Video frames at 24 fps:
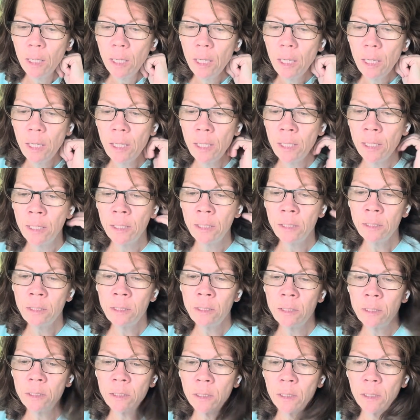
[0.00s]

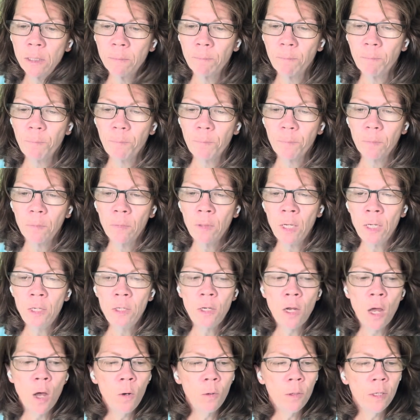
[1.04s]
His, in
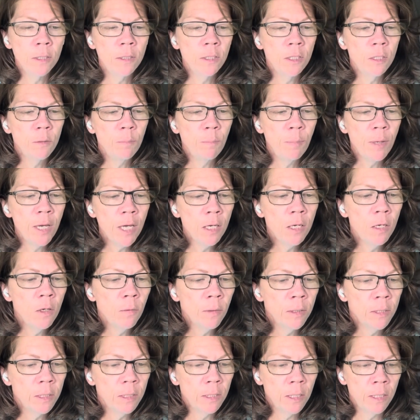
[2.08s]
no
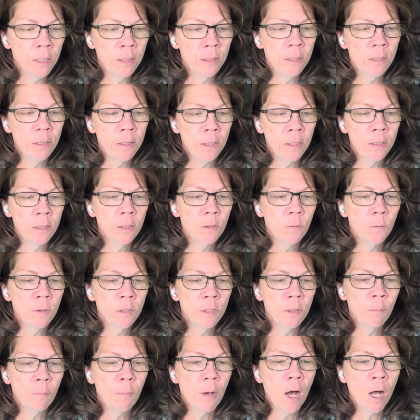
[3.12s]
conspicuous instance,
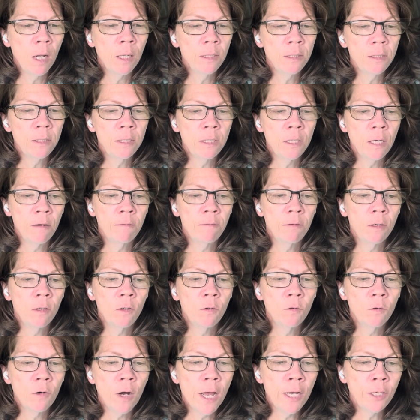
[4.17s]
was a policy of
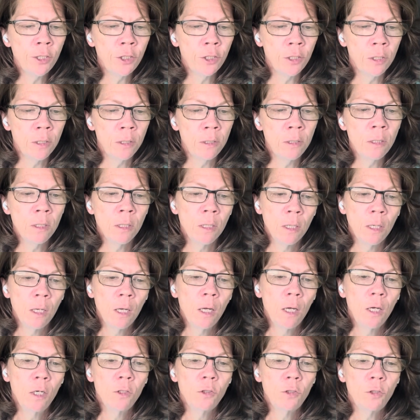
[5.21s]

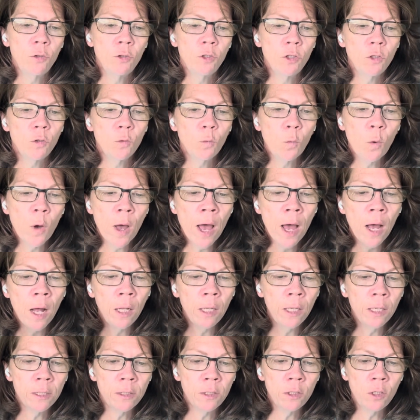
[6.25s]
aggression to
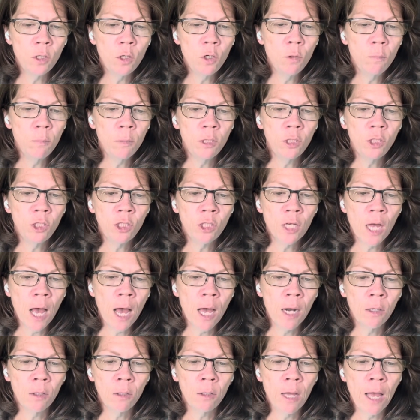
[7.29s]
swell his human
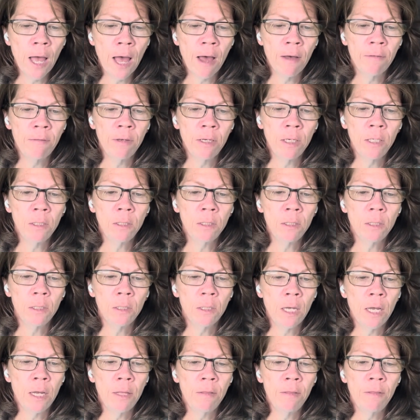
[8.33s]
chattel havings
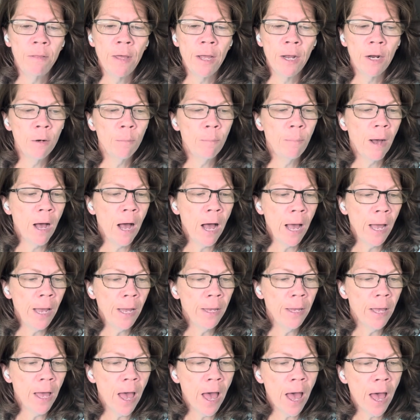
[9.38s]
and
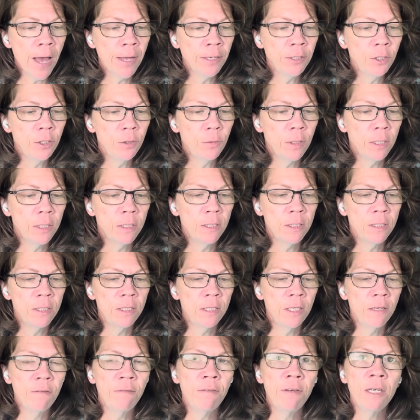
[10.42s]
thereby add to his
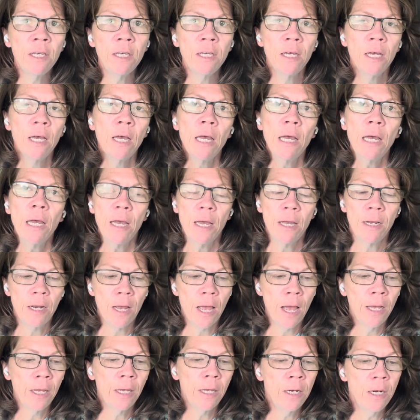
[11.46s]
civic and
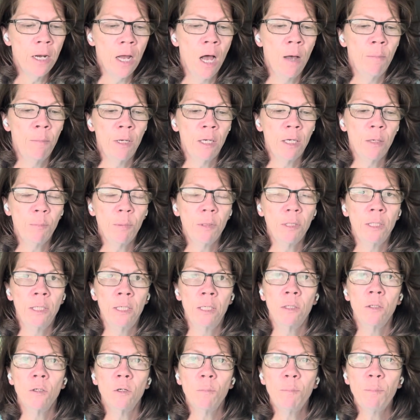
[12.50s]
economic
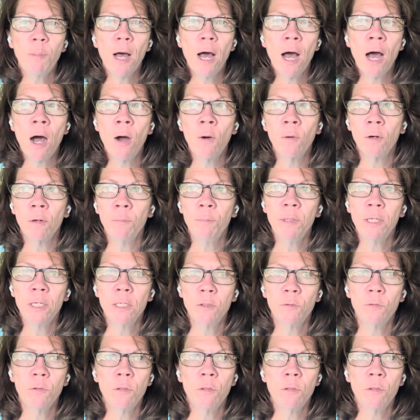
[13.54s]
political power, because